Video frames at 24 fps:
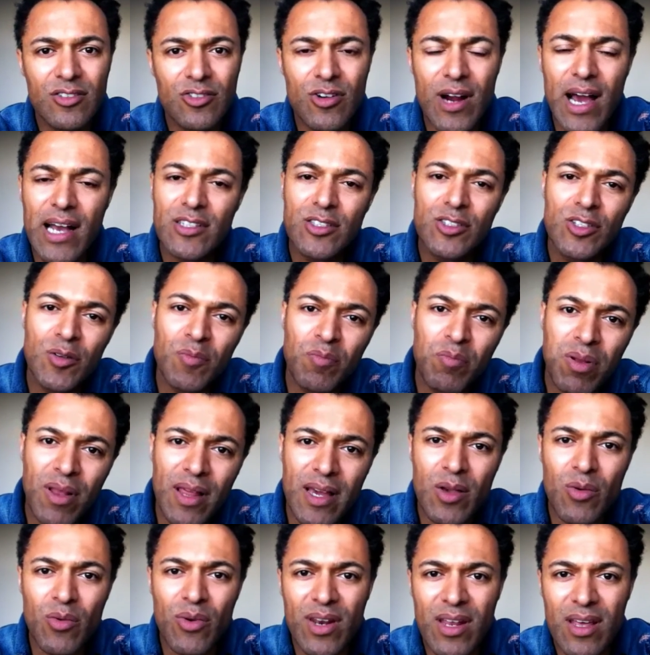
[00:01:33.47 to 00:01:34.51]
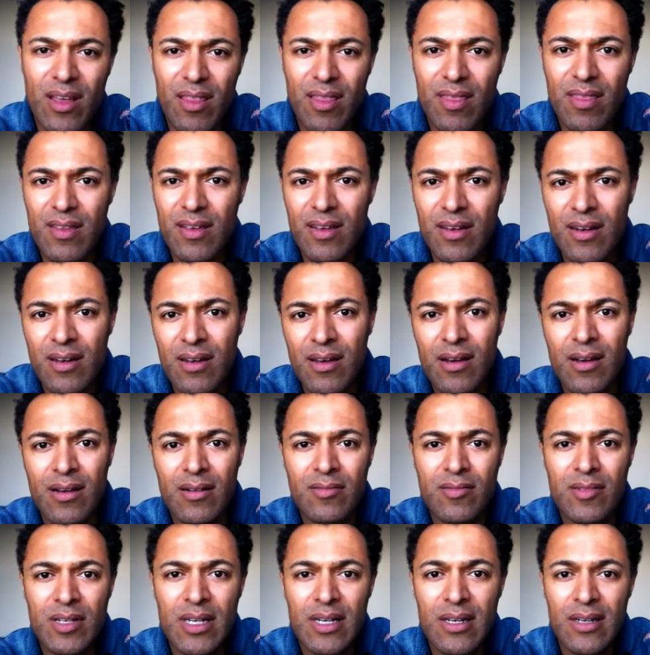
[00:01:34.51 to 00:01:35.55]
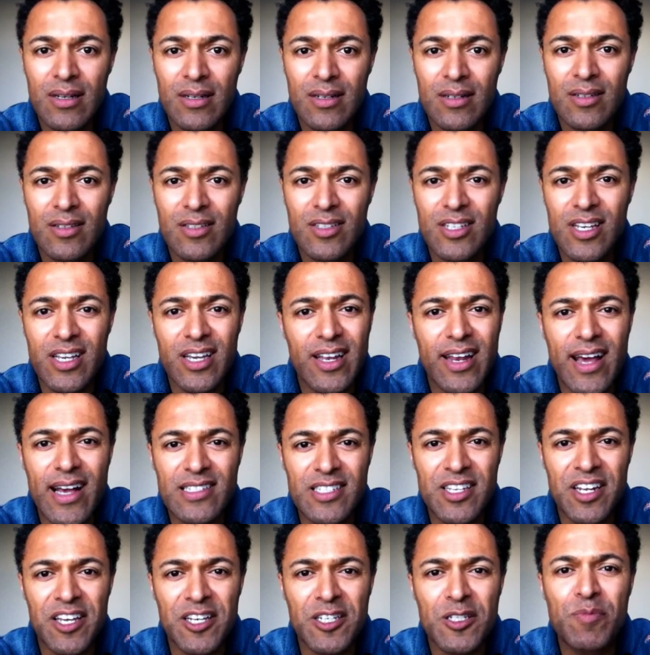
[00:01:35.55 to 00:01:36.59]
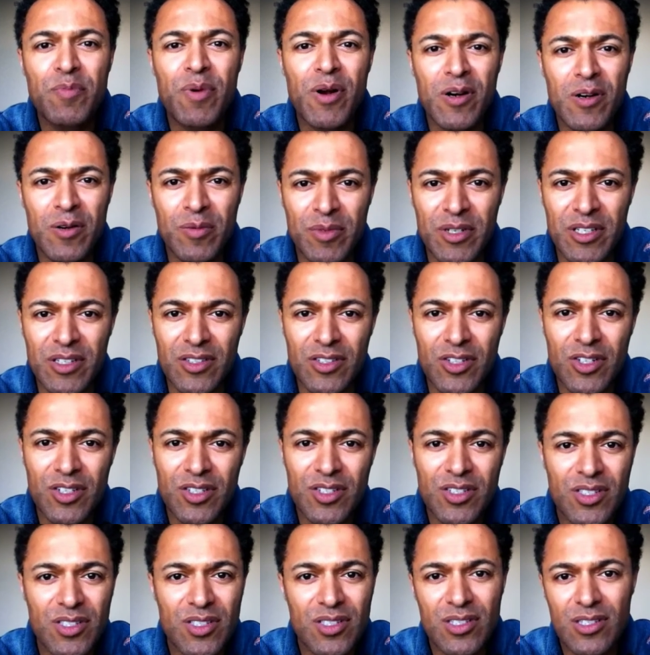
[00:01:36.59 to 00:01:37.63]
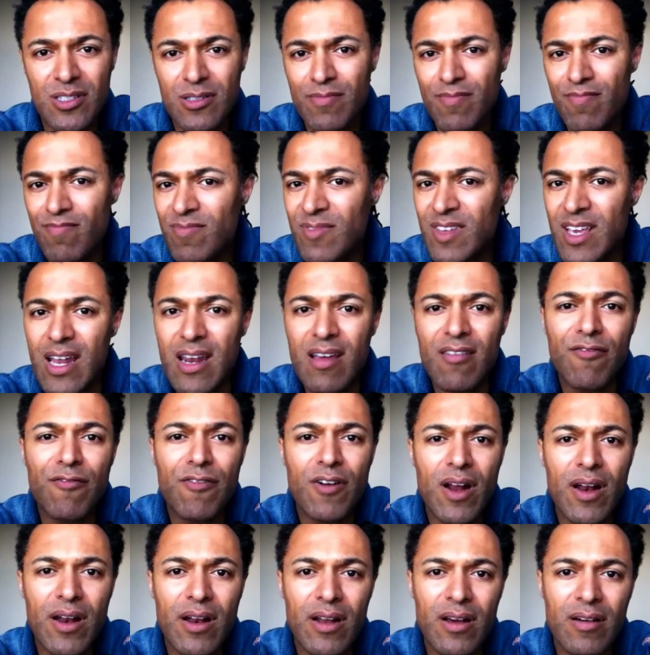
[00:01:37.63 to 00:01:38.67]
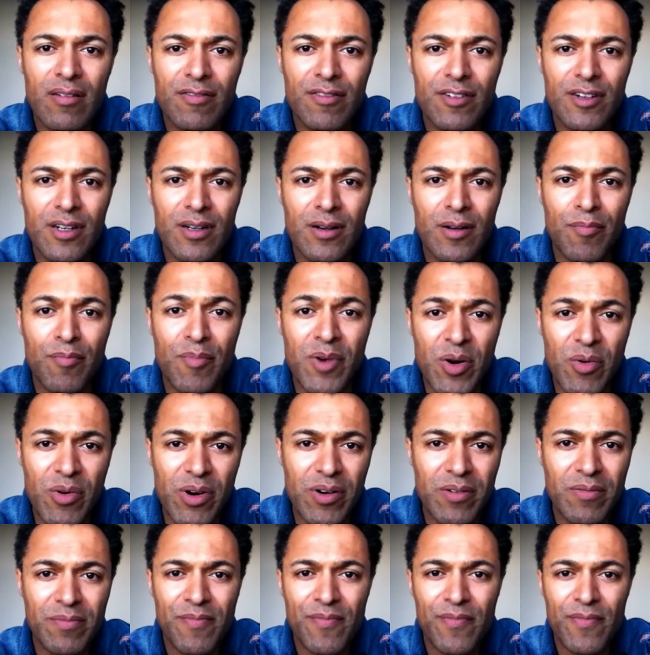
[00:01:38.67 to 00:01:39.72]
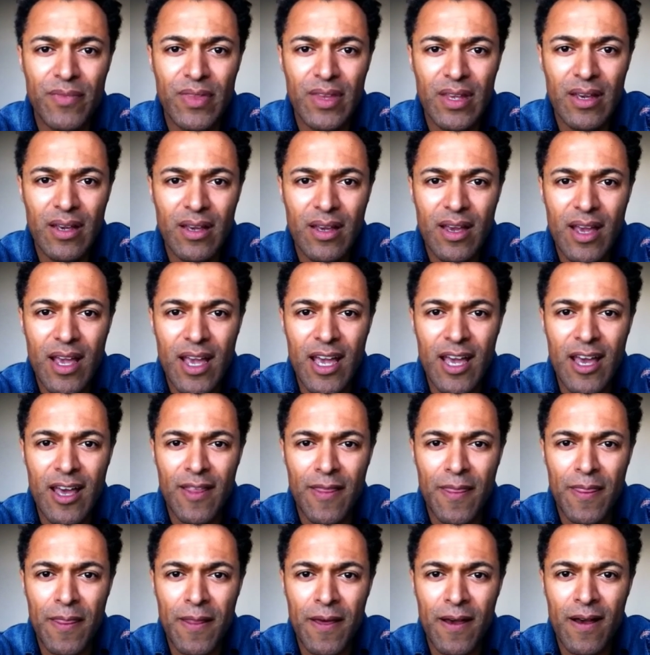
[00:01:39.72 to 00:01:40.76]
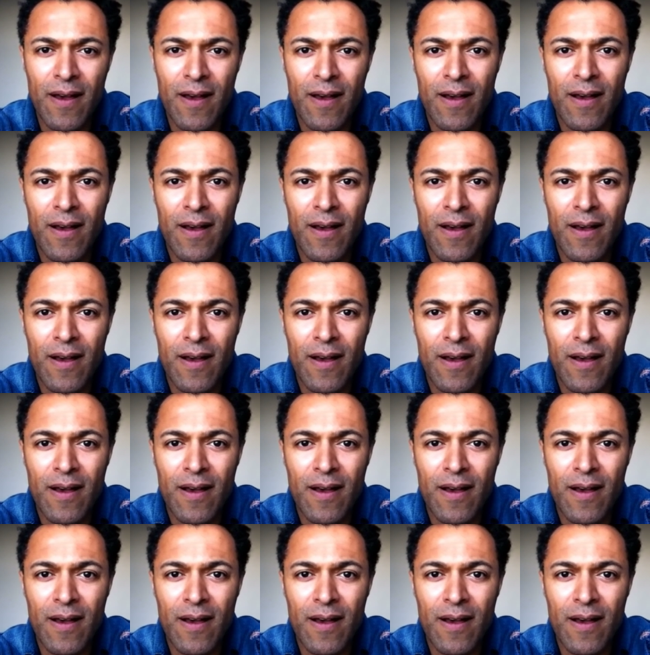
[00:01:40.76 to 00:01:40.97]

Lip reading: try to play with it and see it as an experiment. Just get in front of a mirror and